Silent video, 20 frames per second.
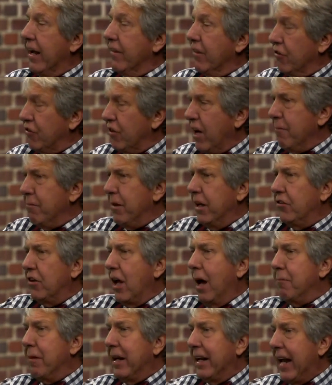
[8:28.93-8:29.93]
And the same thing's
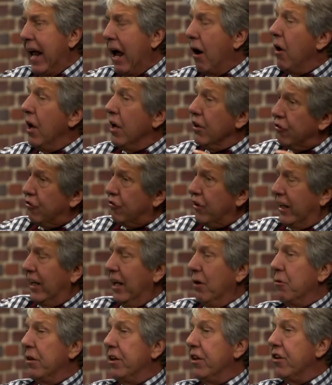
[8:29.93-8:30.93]
happening now,
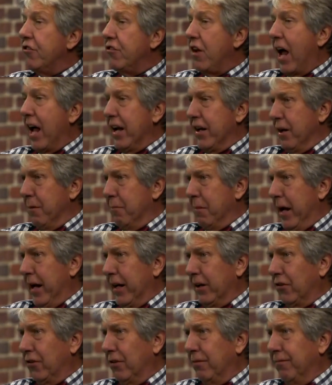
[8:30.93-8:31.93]
strictly with the Italian
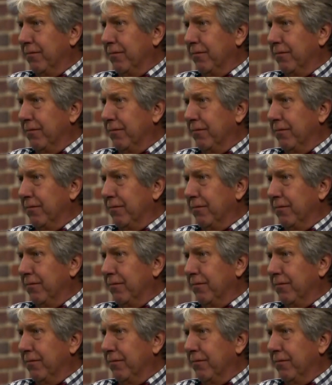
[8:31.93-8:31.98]
banks.